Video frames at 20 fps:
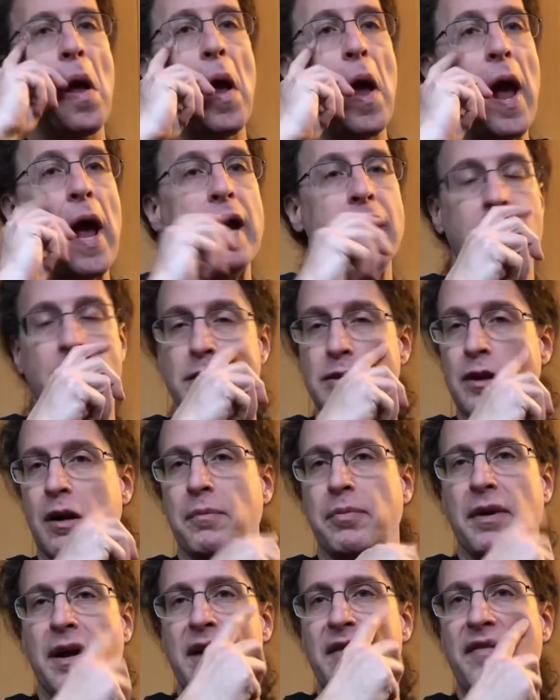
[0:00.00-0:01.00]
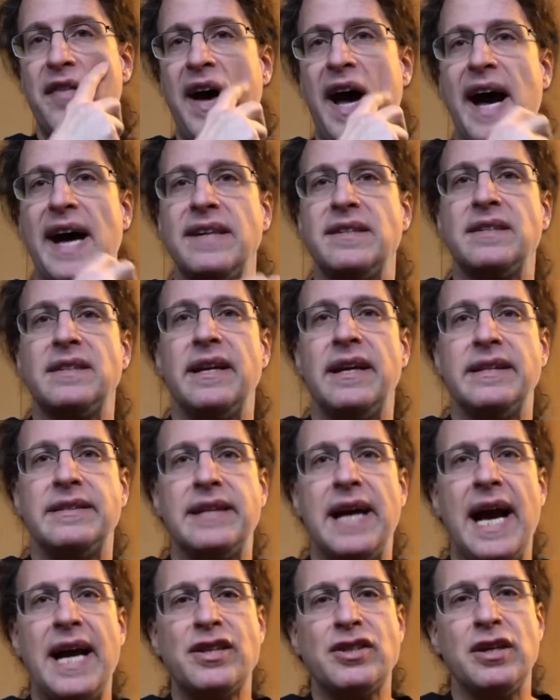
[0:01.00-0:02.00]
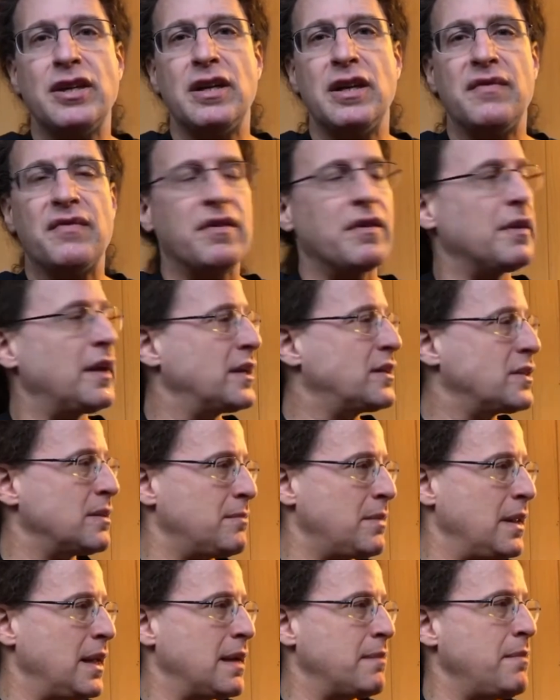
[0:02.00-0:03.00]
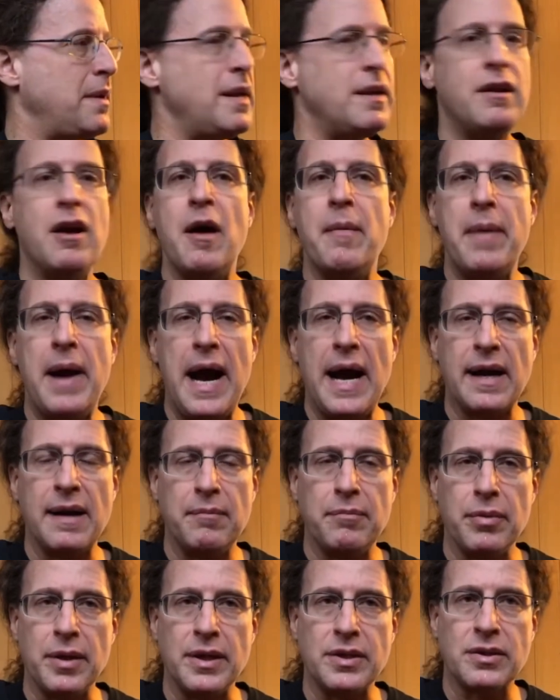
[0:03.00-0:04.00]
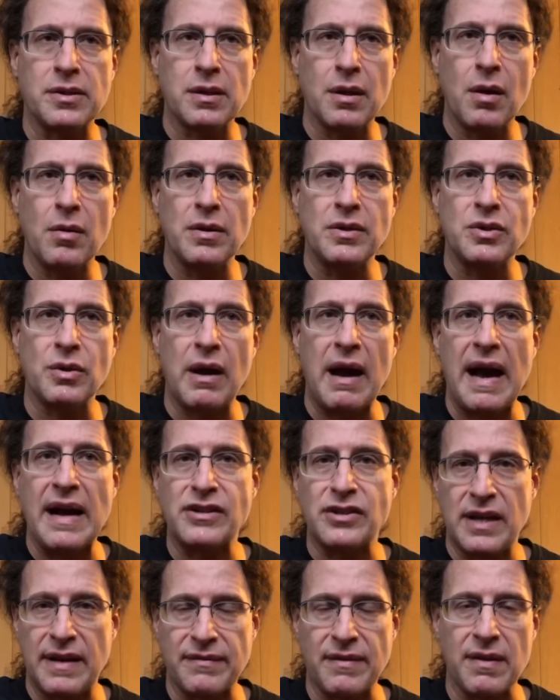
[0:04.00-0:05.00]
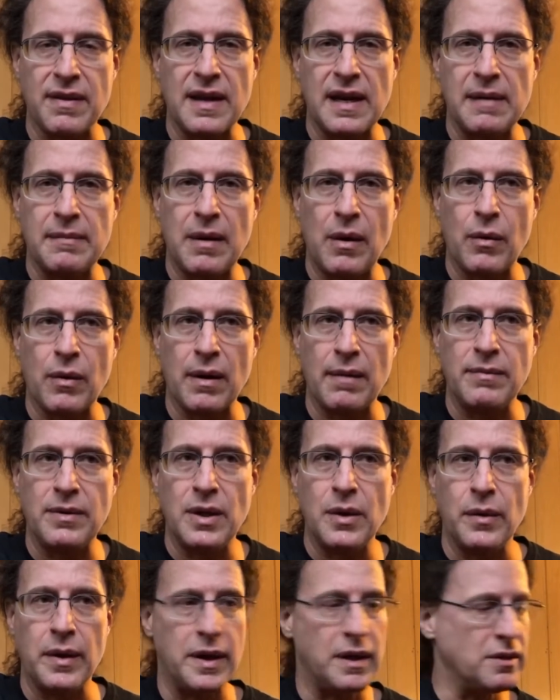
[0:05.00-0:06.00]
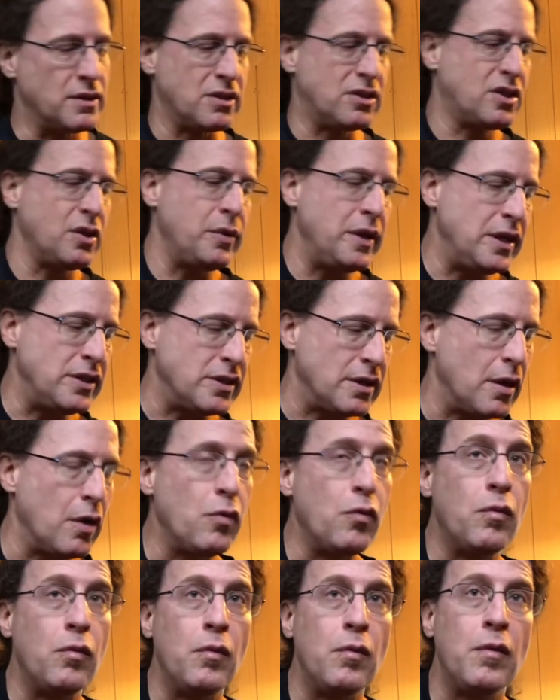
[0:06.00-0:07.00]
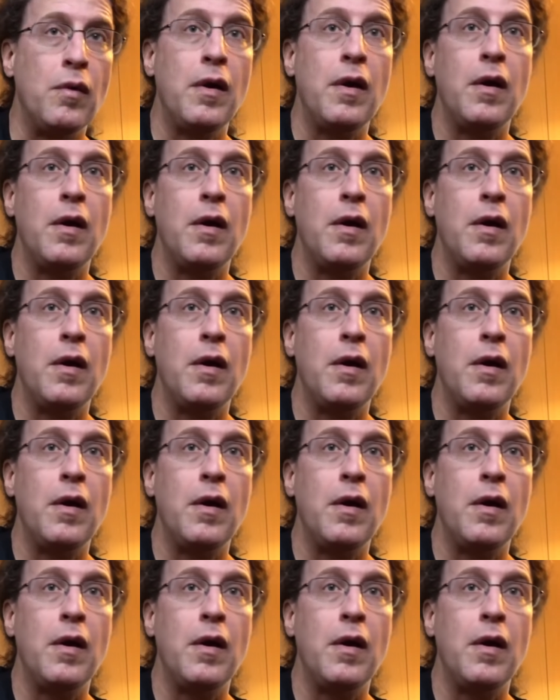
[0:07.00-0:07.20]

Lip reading: and you start playing fast, it's actually good for like somebody like me to go back and play slowly, so I actually have to think about what I'm doing because it's too easy to just